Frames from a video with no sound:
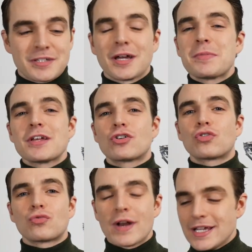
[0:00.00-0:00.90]
something
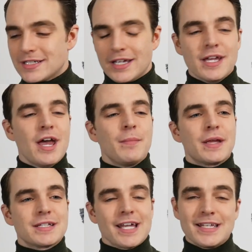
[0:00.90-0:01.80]
crazy.
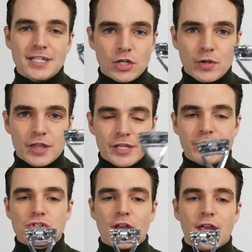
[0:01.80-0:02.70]
Because the idea with
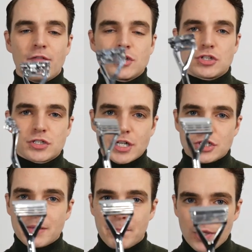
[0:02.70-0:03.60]
Leaf Shave is you
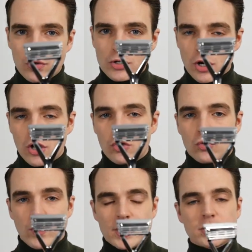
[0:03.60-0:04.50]
essentially build your
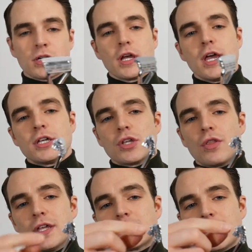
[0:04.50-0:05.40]
own razor. So
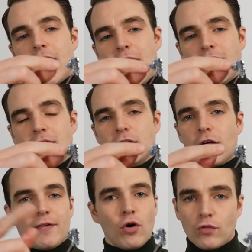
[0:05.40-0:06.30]
this head here,
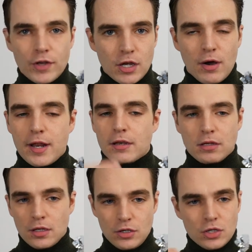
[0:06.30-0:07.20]
I have a whole video on it,
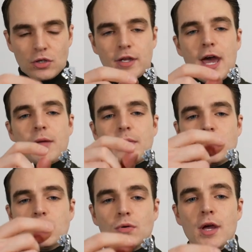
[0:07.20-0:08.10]
you, you can look at it, but
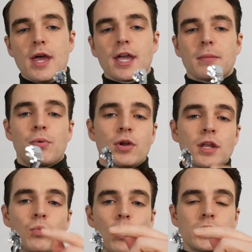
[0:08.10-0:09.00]
you can put
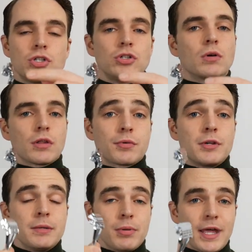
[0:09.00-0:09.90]
in one, two, or
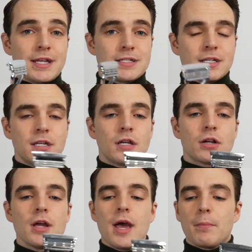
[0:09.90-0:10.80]
three blades in
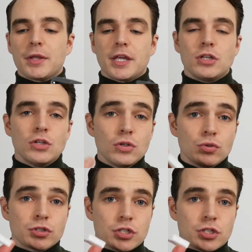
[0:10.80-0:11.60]
here, but they use